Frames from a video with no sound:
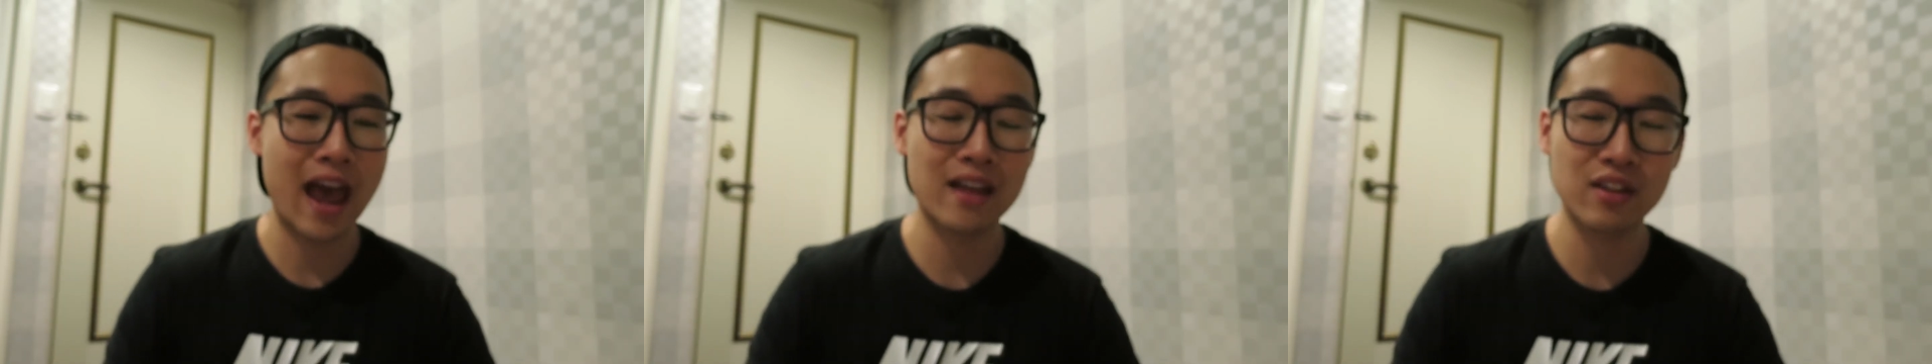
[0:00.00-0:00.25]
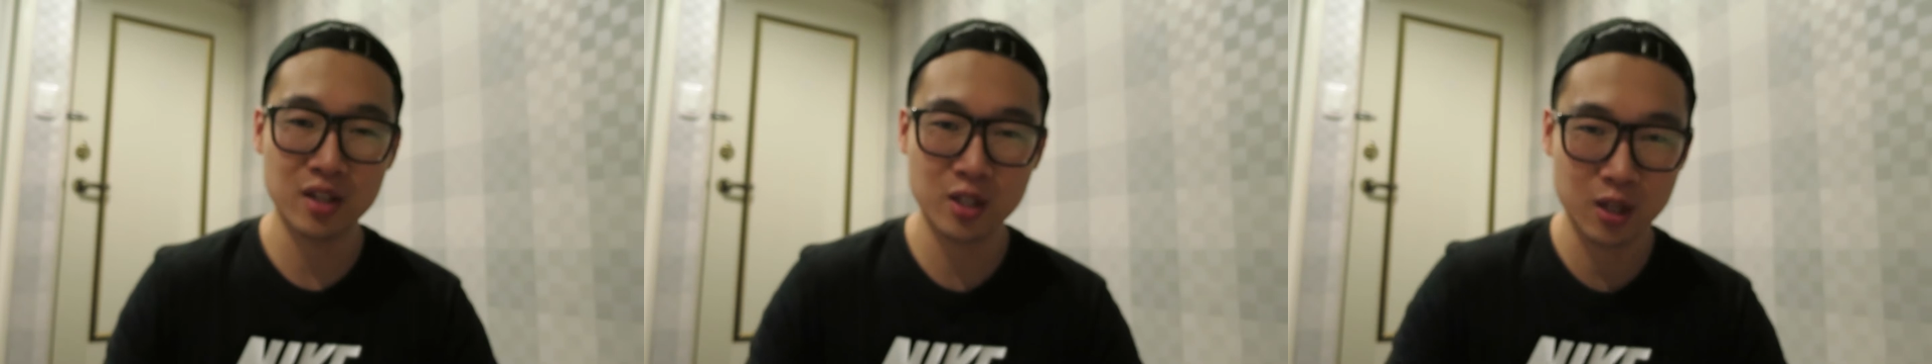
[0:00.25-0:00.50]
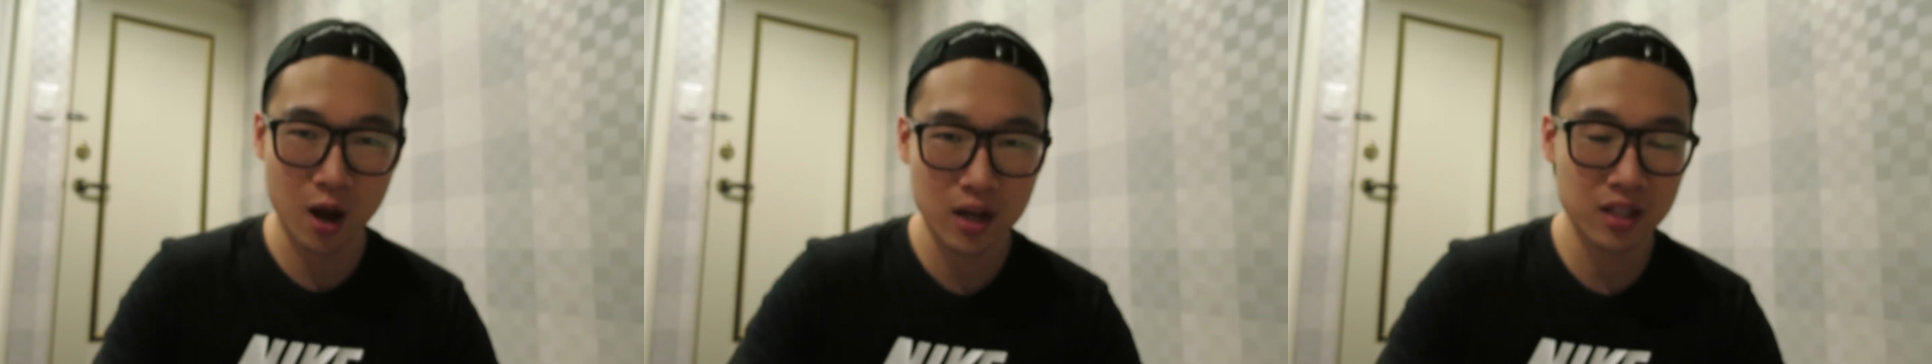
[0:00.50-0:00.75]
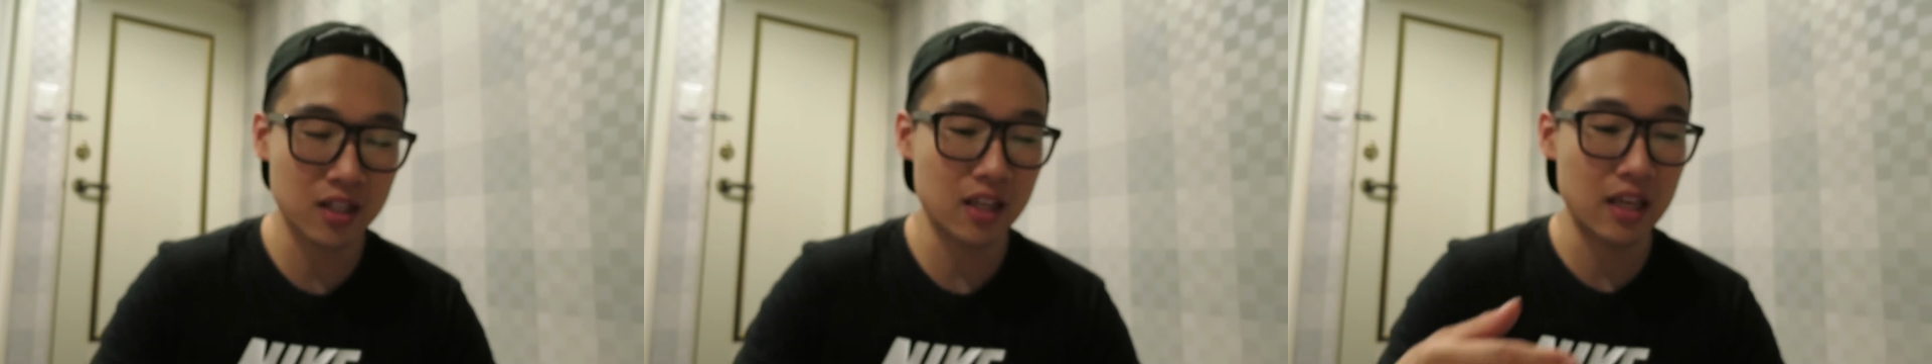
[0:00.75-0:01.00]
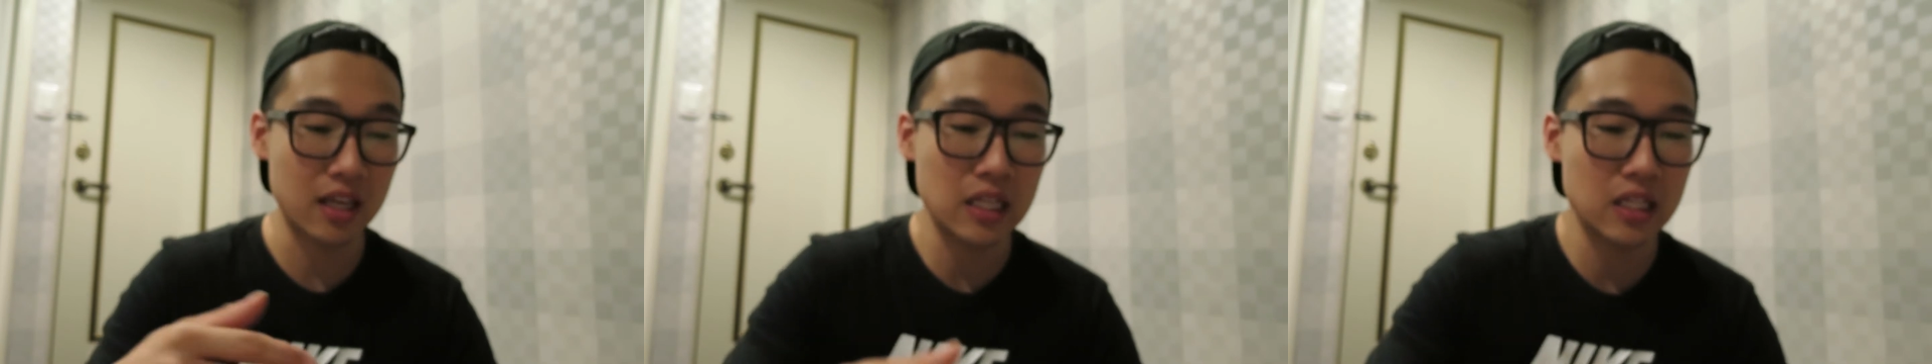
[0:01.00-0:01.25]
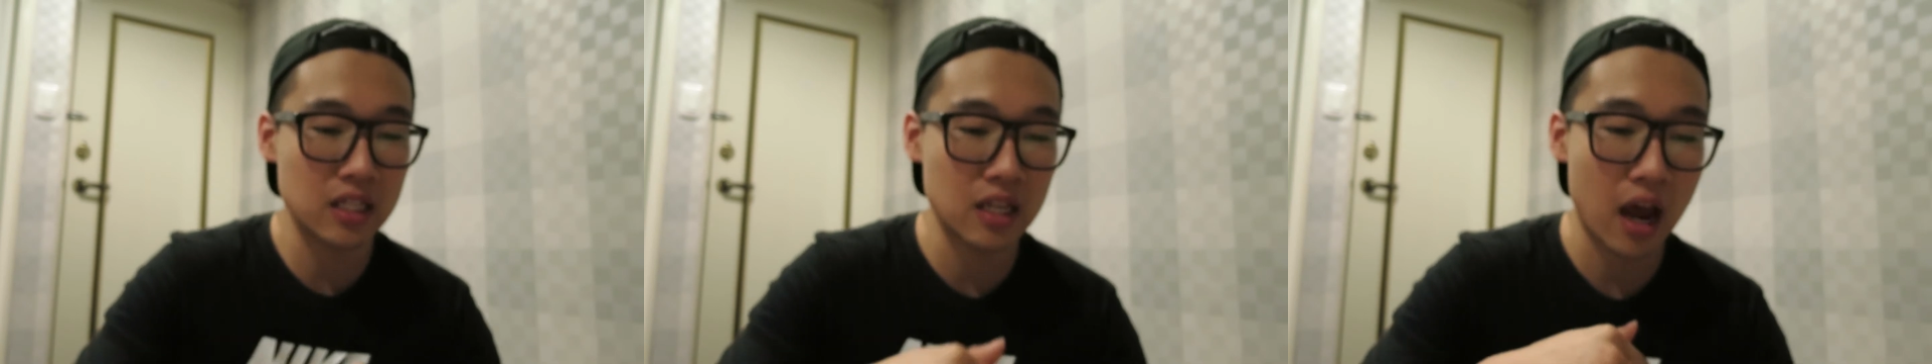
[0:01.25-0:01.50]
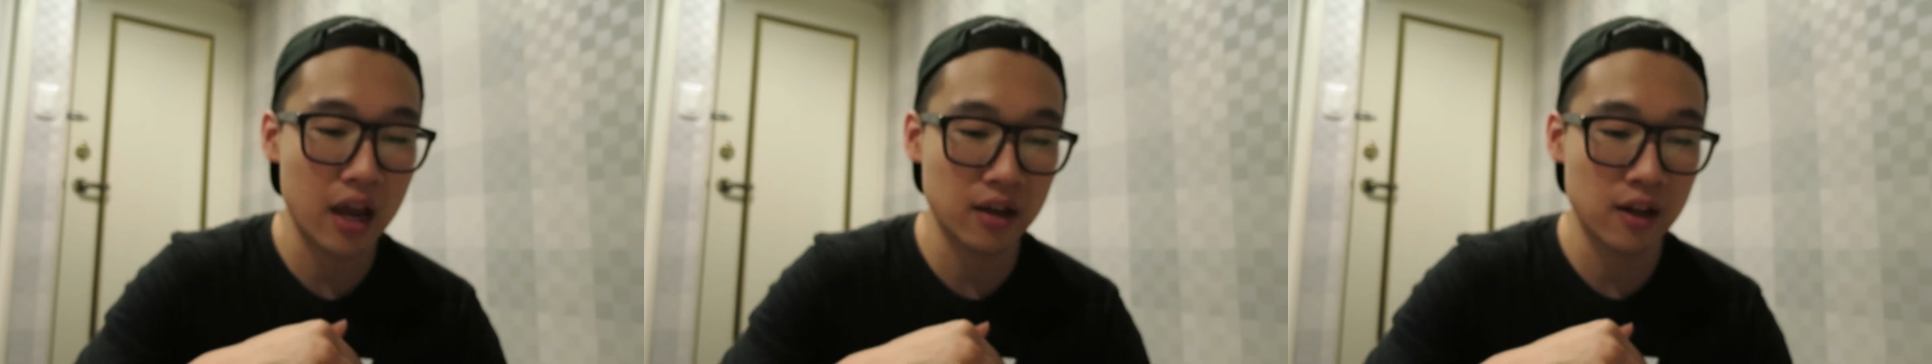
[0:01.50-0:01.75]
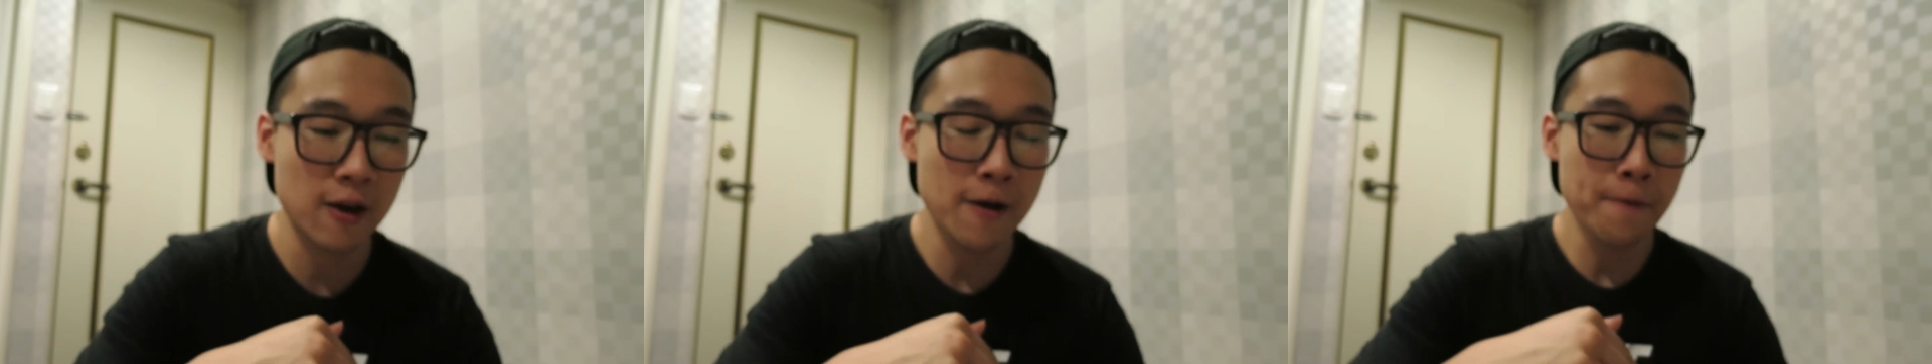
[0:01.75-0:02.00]
add the sauce
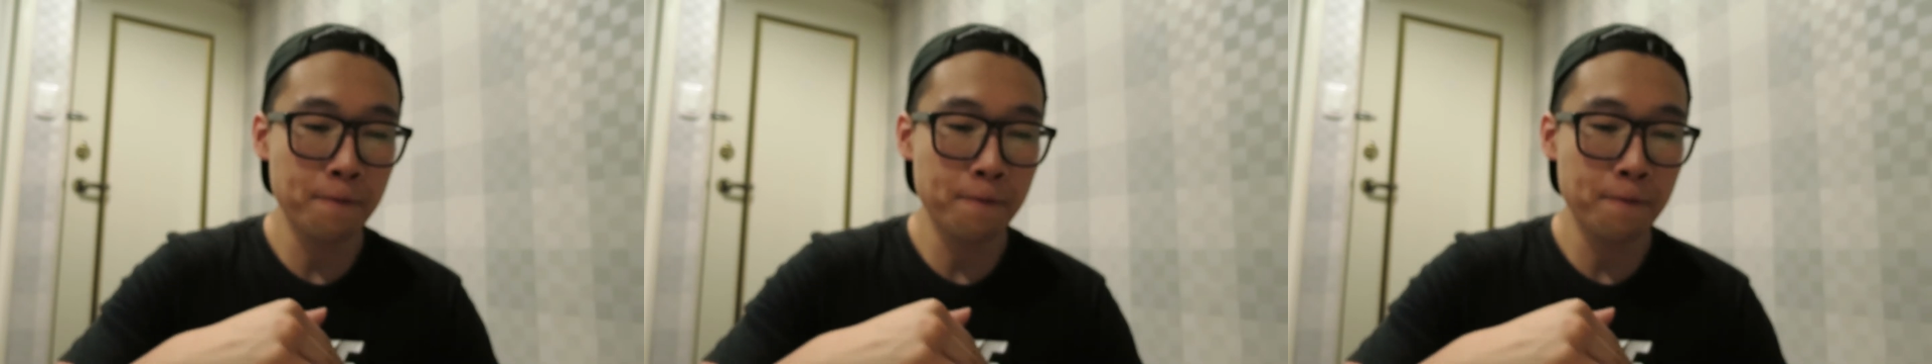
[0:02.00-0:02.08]
inside